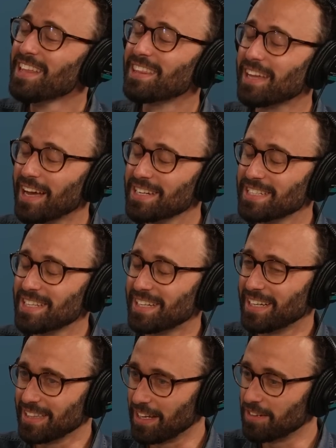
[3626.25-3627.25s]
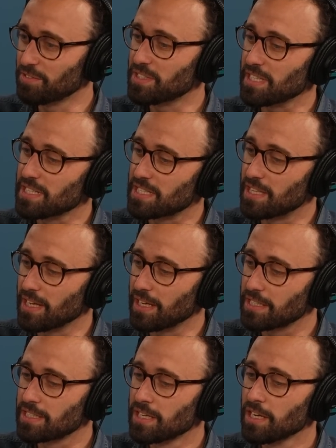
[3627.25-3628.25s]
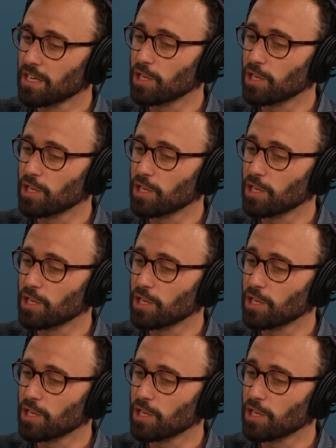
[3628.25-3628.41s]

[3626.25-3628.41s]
The idea that I loved is that